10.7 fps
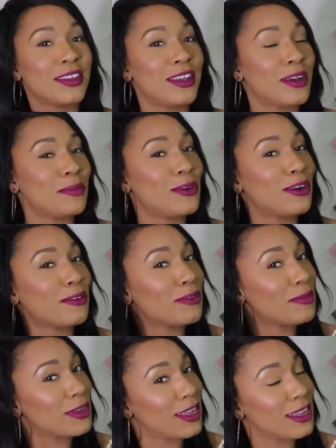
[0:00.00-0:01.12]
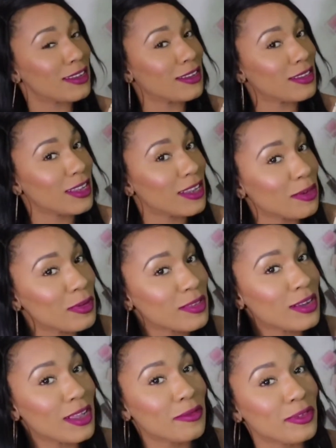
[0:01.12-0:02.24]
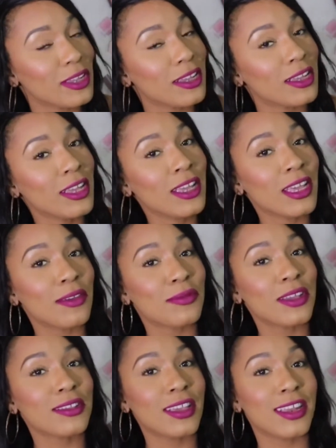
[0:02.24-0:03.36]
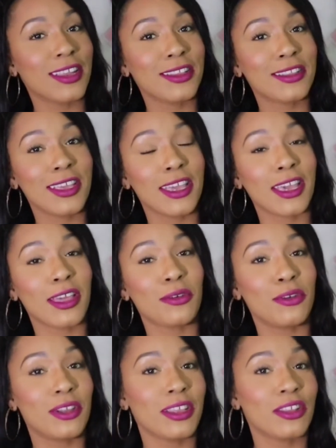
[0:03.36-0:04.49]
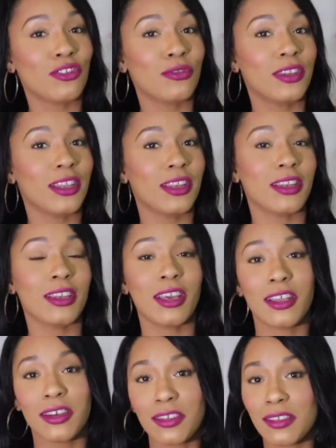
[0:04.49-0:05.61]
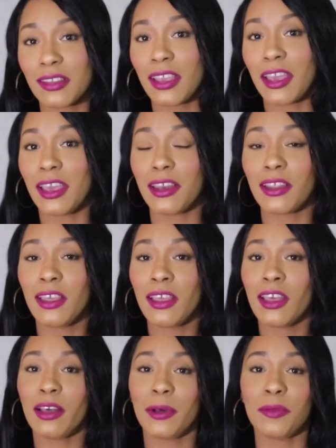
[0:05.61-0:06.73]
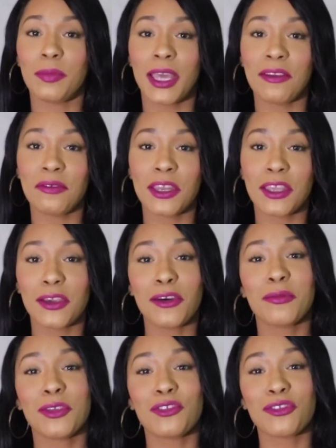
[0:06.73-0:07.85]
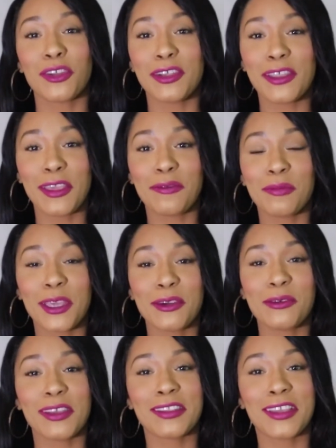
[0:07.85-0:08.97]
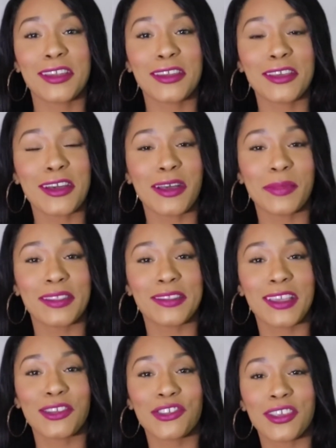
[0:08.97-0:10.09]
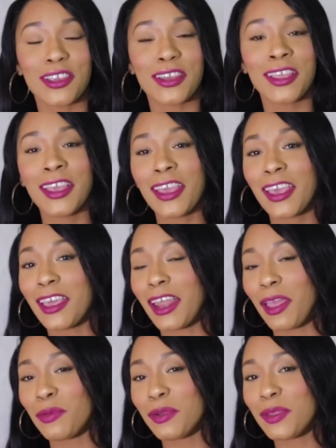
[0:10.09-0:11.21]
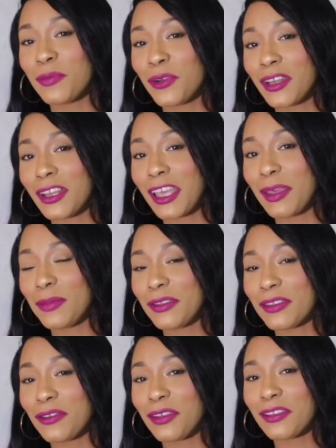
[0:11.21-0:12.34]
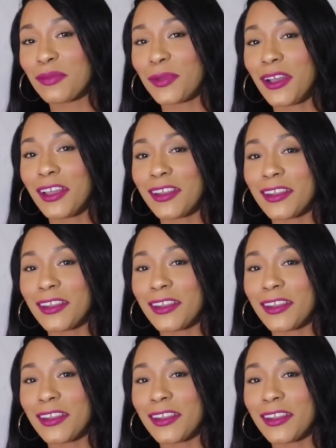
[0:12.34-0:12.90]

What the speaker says: Apart from that, this hair was lovely. If there's anything at all that you didn't understand about my video, be sure to leave me a question in the comment section and I will be more than happy to respond.